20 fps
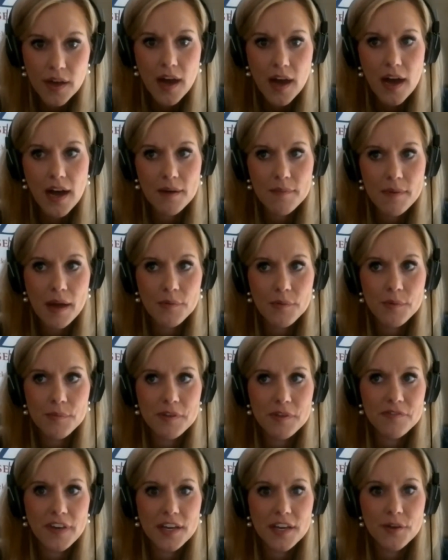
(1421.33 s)
Um, mm-hmm. I will be
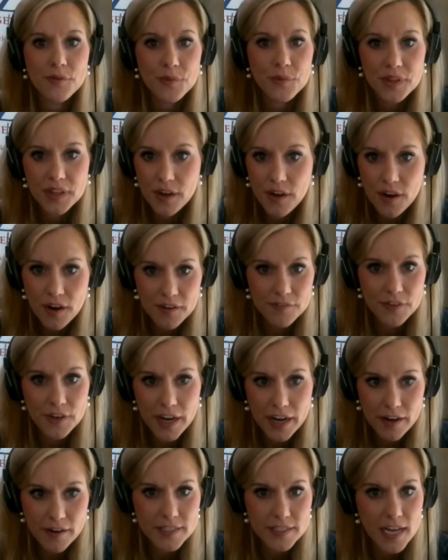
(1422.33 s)
fighting really hard for
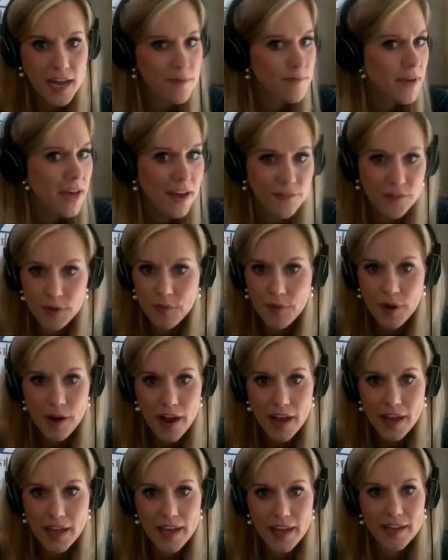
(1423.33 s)
airtime everywhere
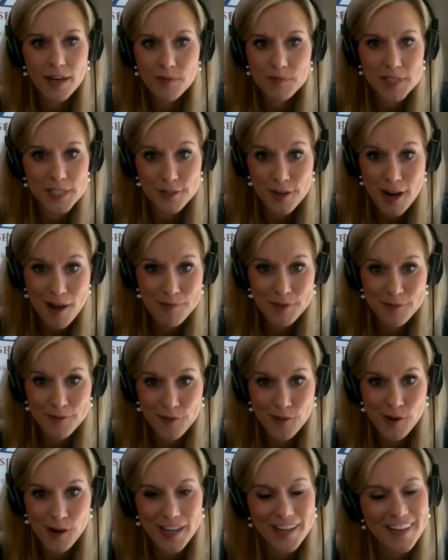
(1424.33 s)
I can. I'll be scrapping
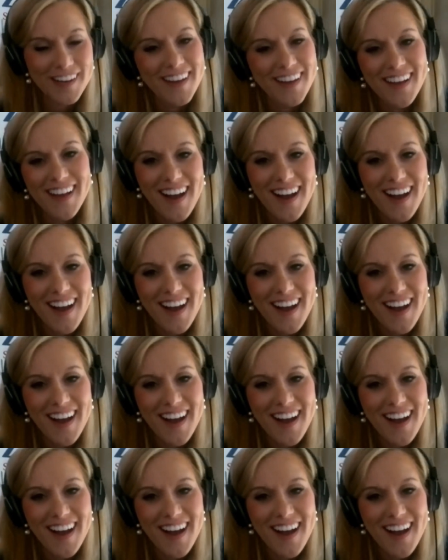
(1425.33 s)
for it.